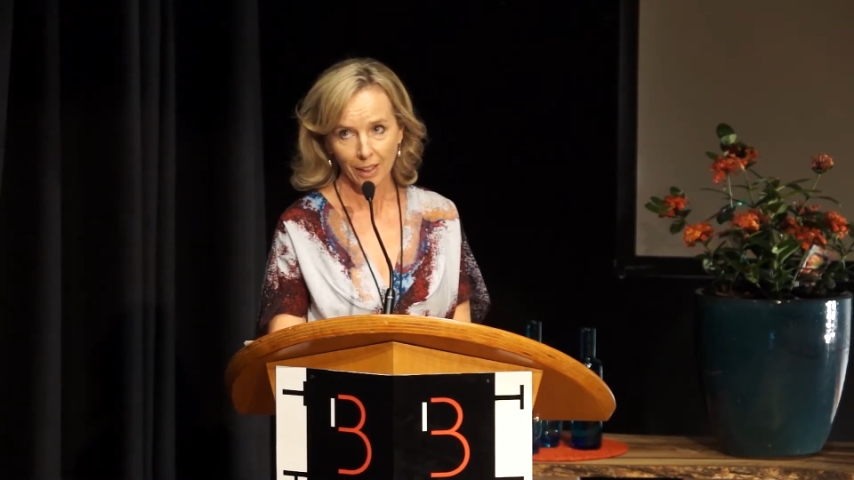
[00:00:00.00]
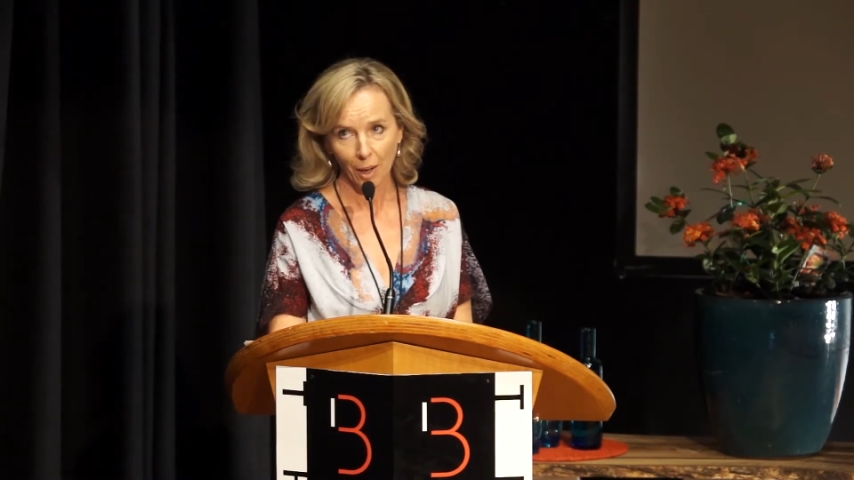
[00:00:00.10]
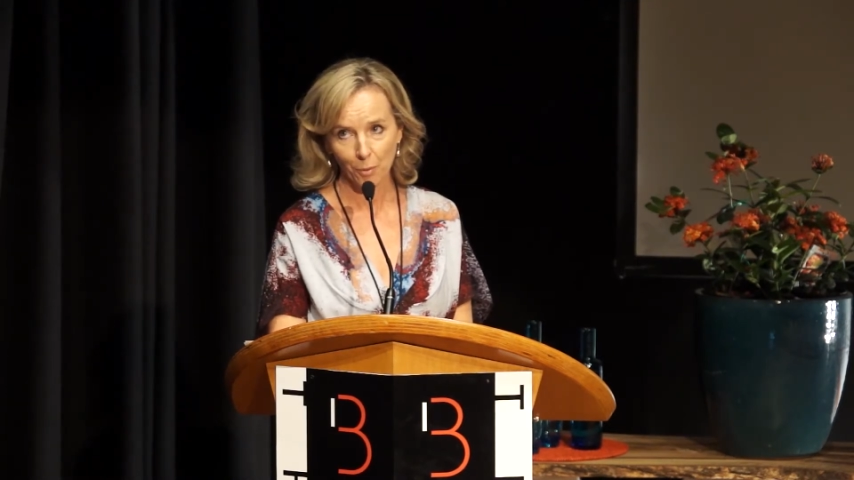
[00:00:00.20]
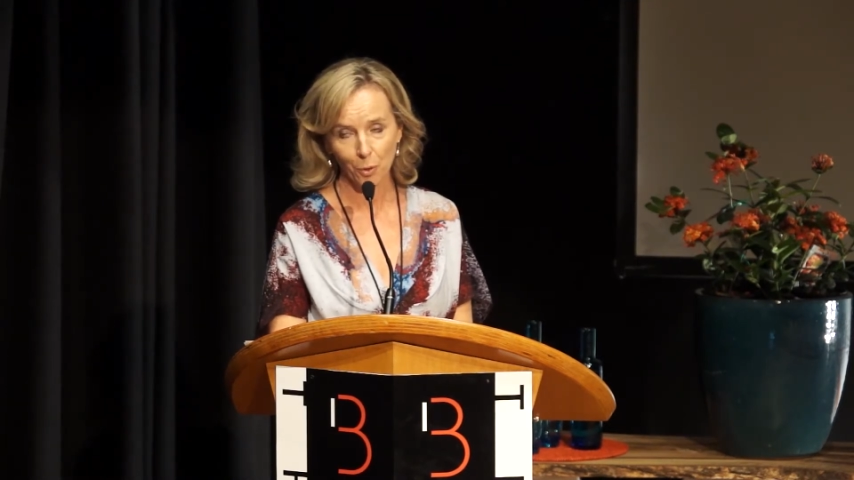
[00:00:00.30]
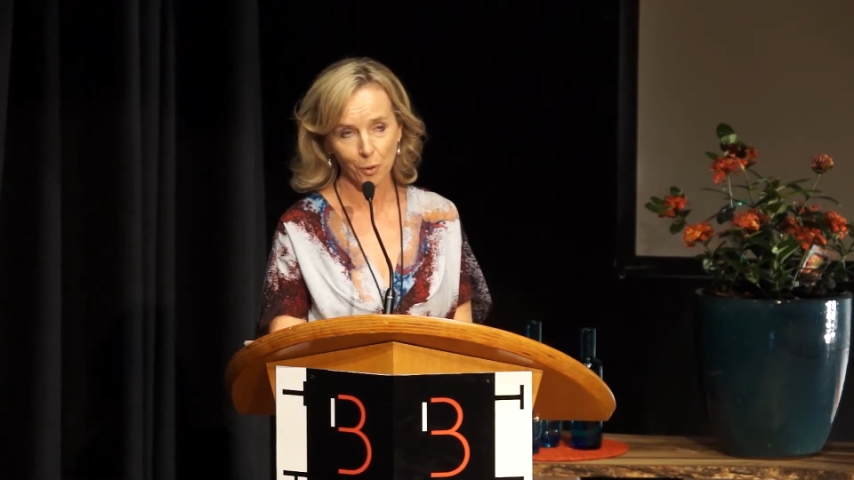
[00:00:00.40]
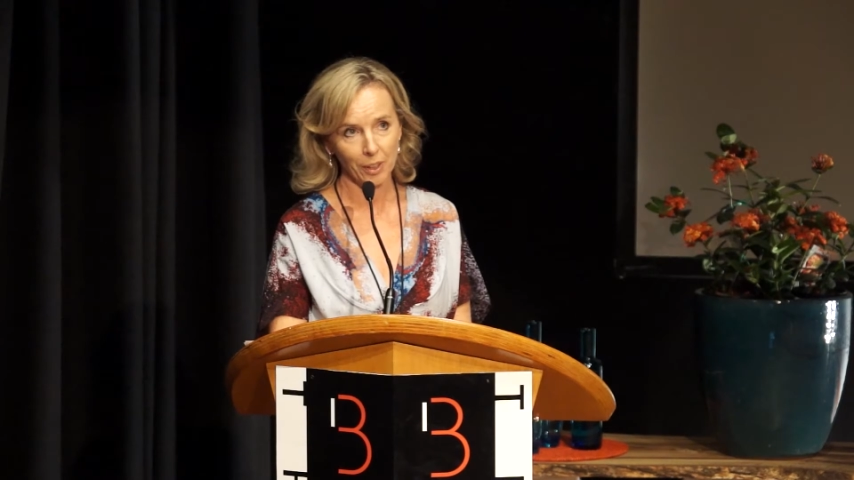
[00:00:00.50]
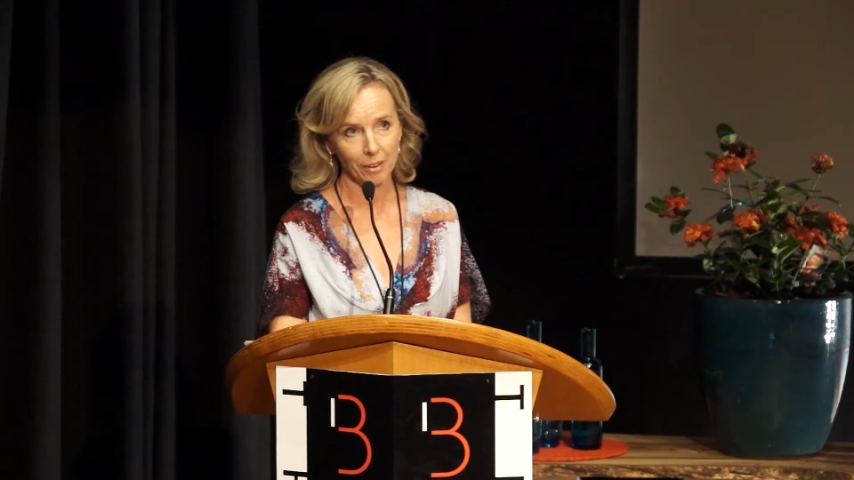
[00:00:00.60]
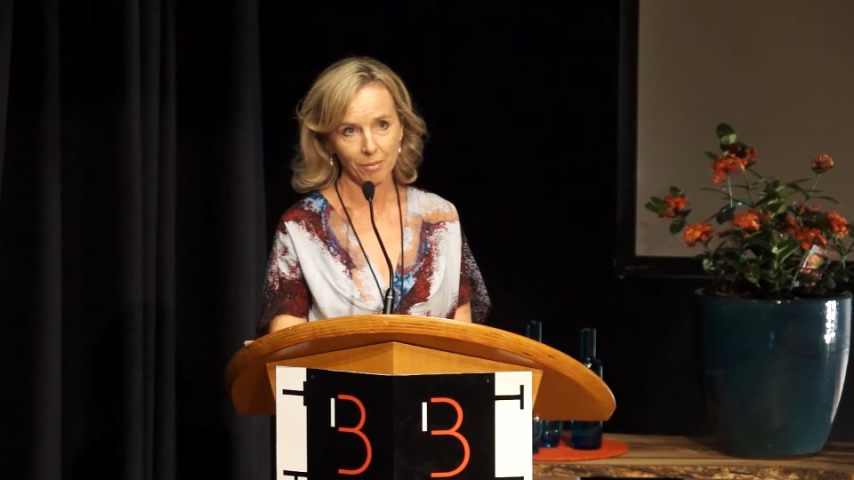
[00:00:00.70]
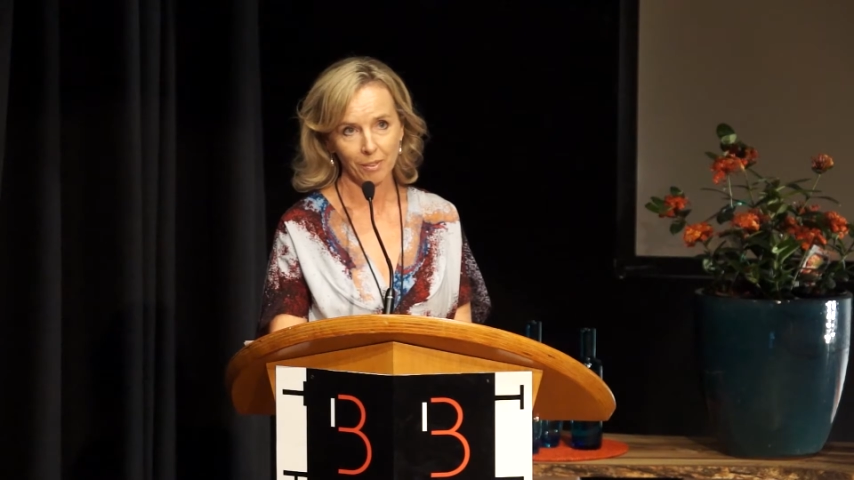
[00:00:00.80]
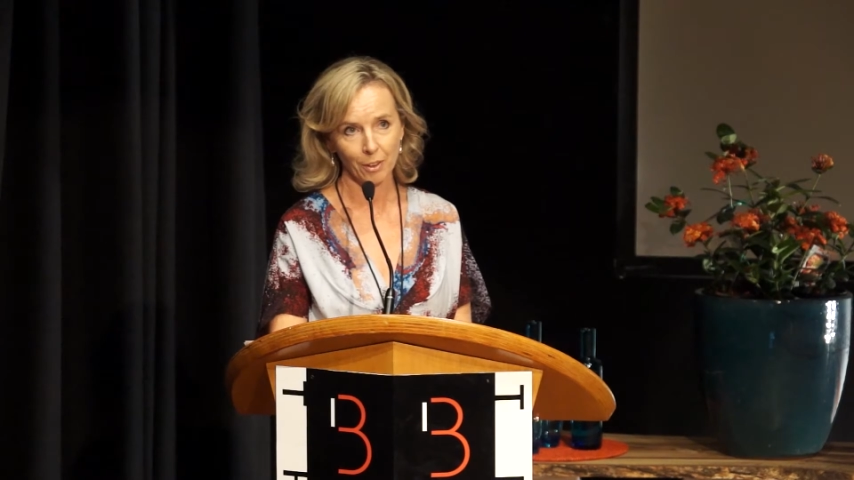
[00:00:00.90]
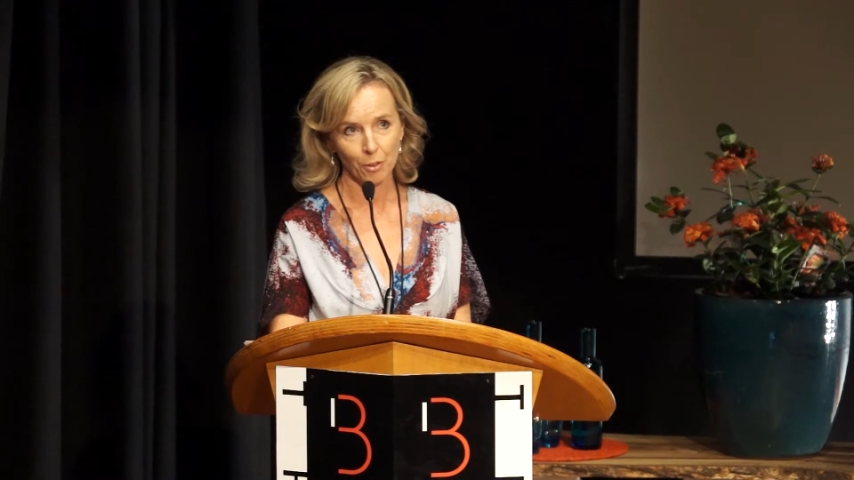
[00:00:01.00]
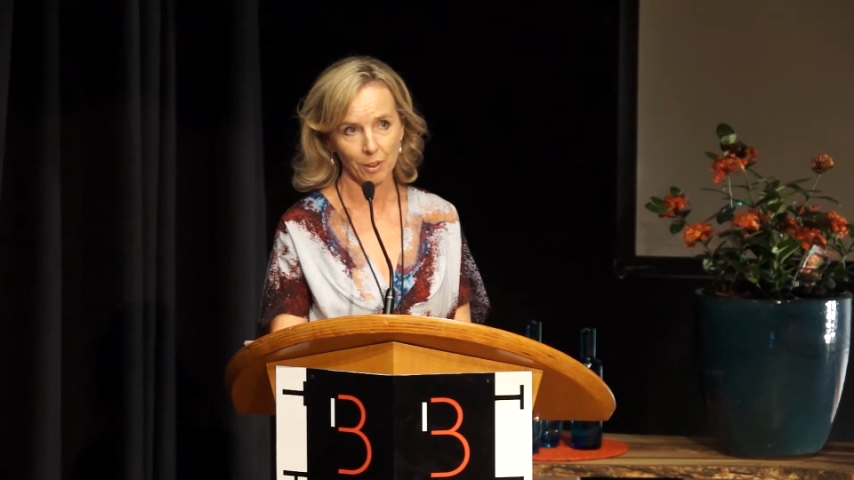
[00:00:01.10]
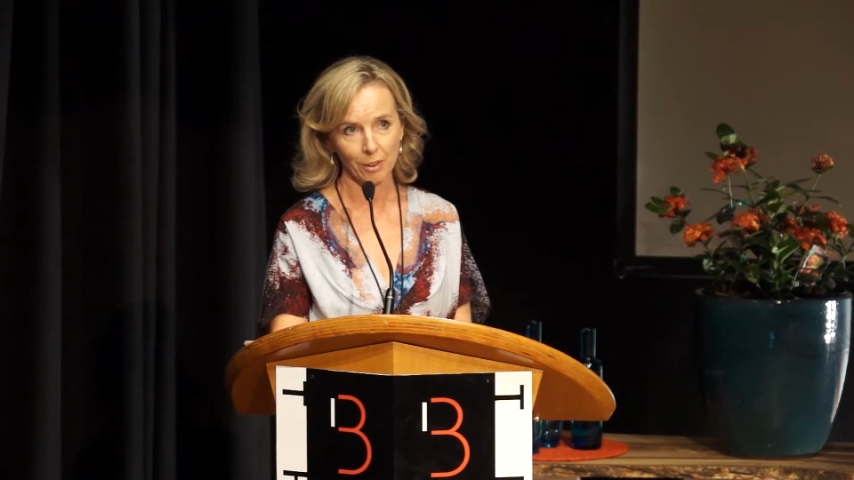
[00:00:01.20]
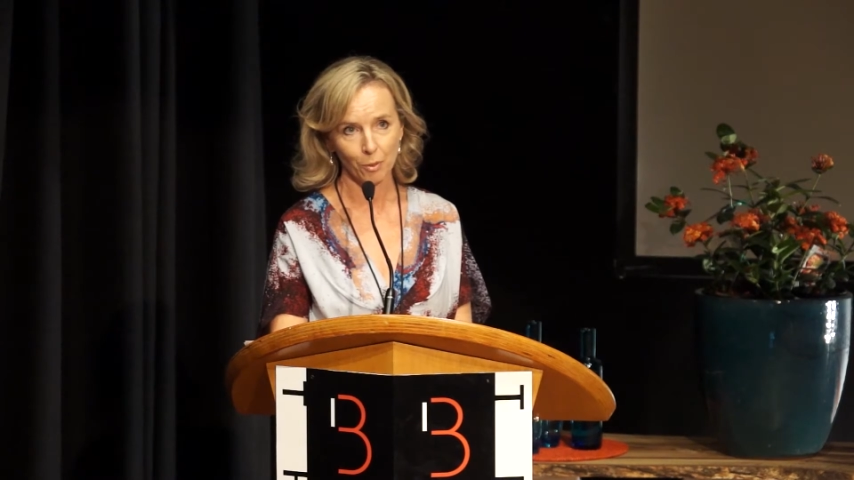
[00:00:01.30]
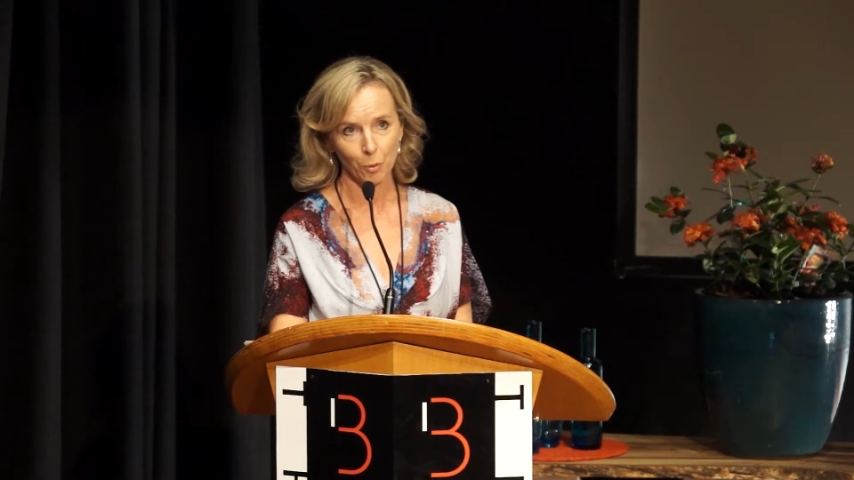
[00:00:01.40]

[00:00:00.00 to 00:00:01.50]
I'm talking literally